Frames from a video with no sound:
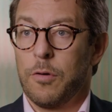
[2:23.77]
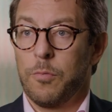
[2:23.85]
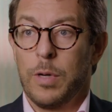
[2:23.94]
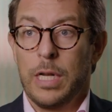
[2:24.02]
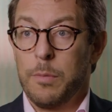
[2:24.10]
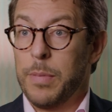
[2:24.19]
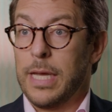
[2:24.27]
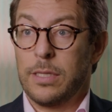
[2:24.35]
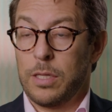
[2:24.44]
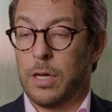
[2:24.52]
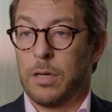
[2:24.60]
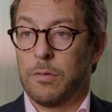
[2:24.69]
really
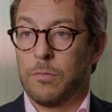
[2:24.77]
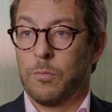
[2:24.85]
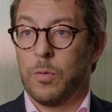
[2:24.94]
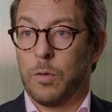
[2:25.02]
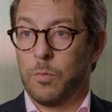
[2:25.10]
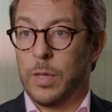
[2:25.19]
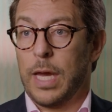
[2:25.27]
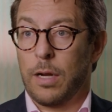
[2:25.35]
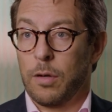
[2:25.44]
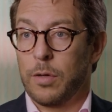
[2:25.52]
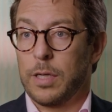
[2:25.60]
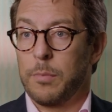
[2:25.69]
based on what we
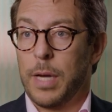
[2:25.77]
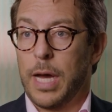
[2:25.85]
had learned at